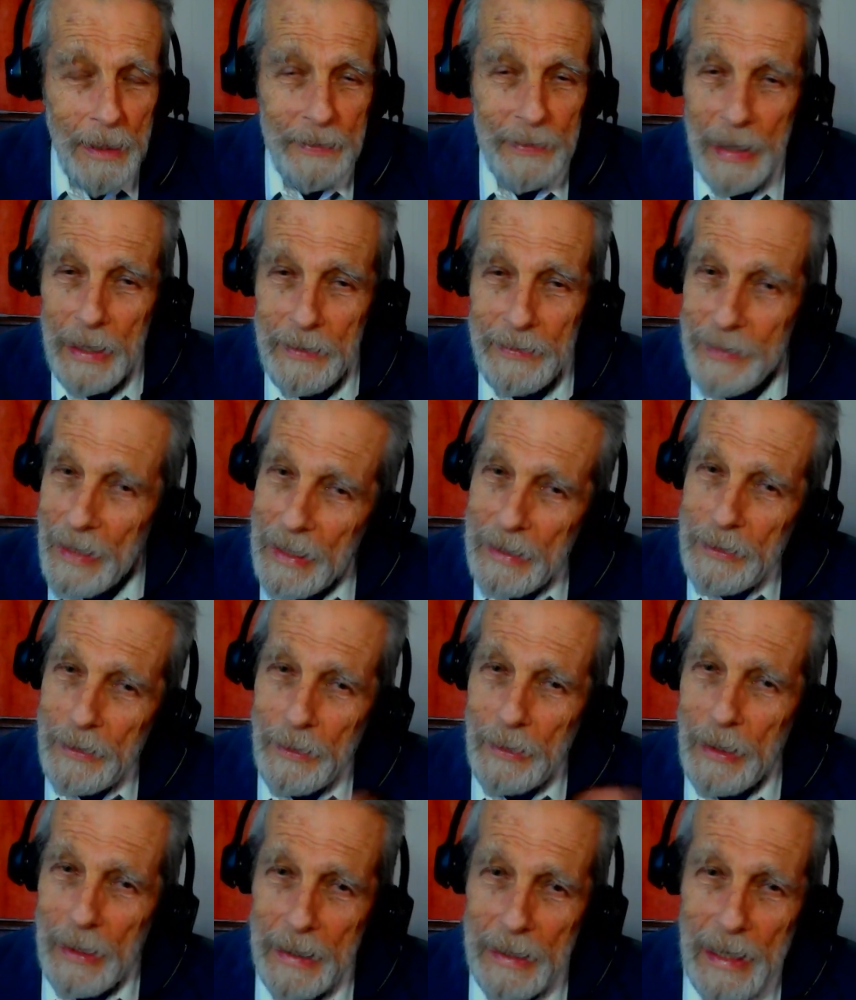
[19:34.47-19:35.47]
They think
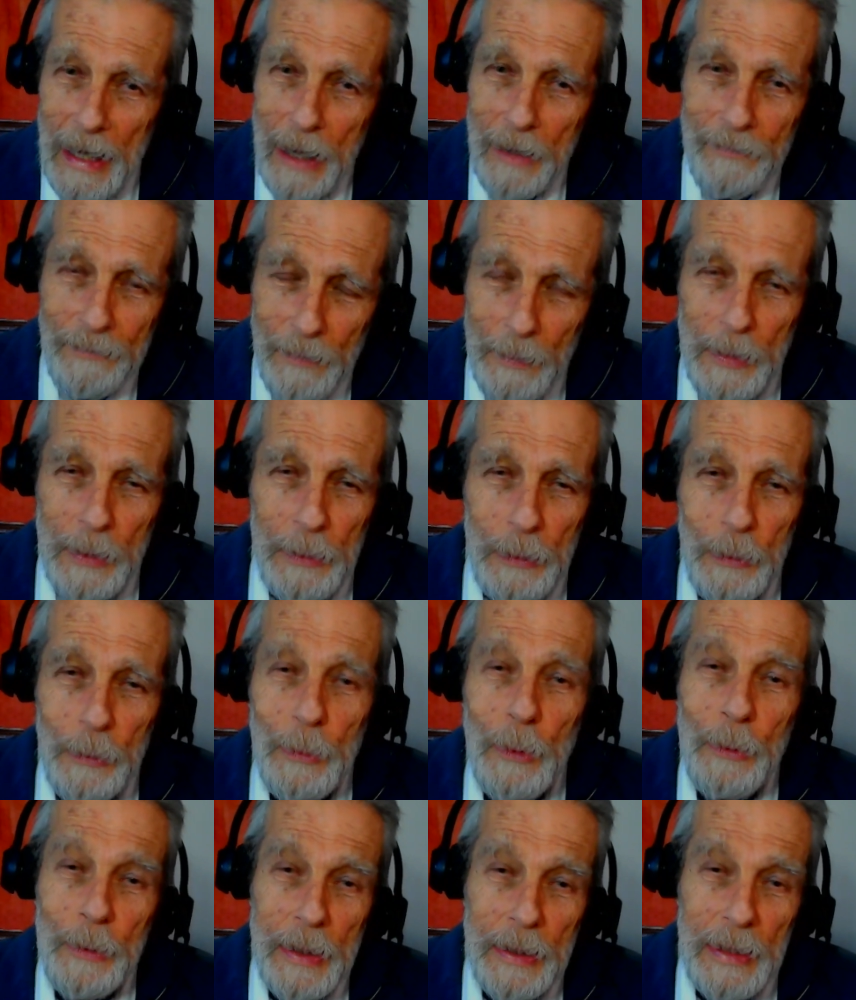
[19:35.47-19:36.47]
they're going to count from the new
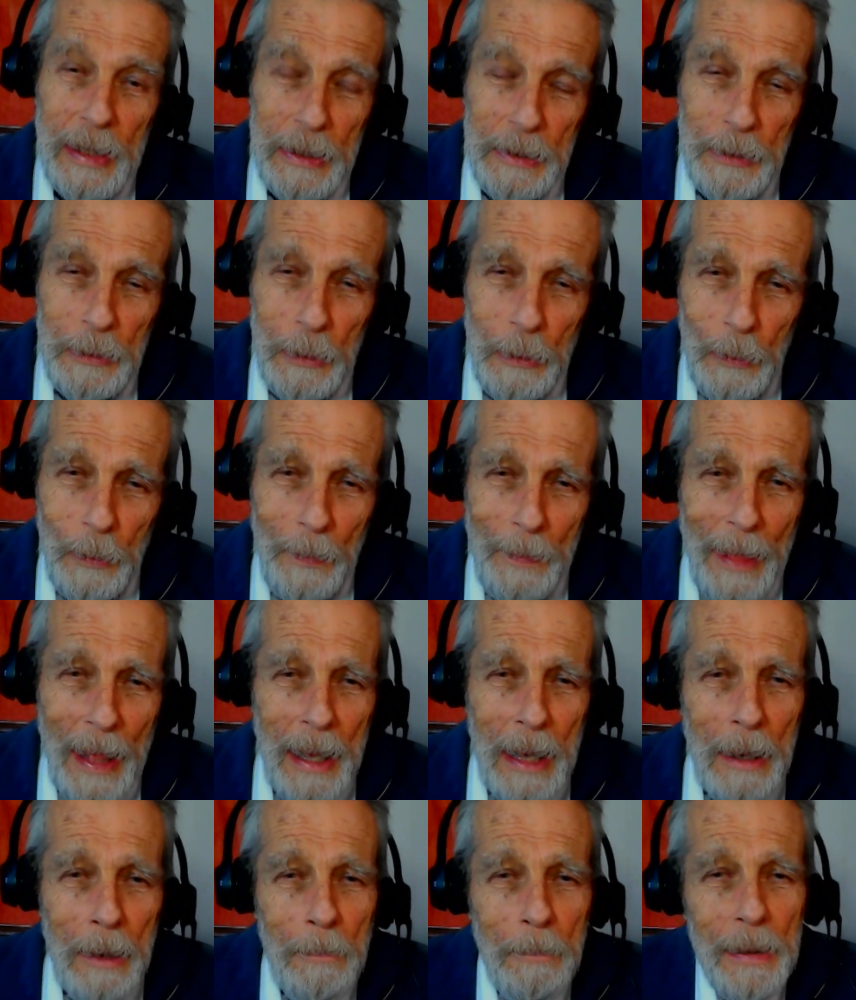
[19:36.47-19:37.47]
moon, and they do,
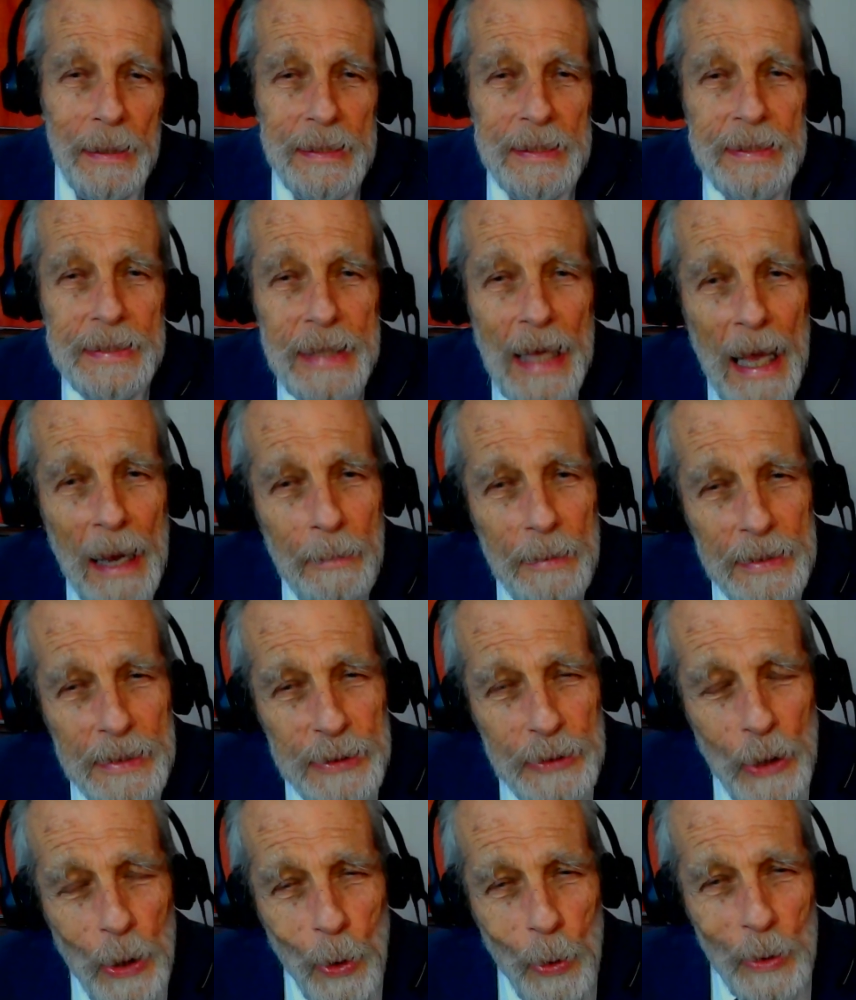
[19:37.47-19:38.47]
but
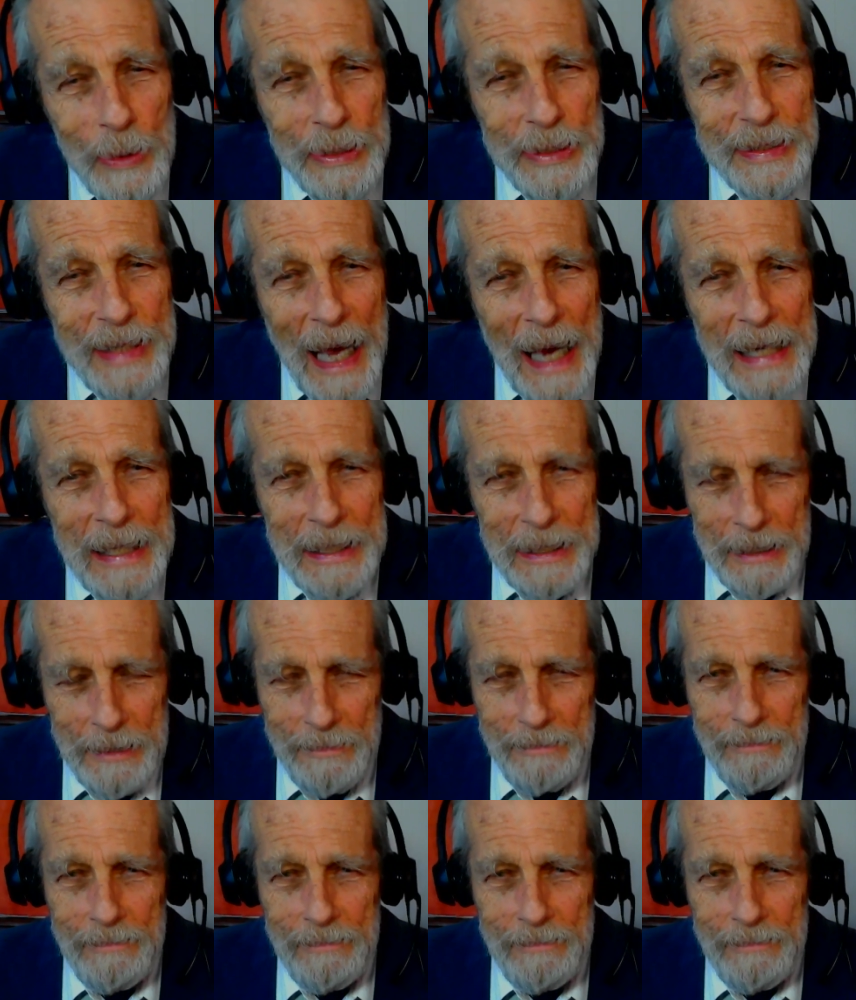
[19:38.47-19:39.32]
Sabbaths coincided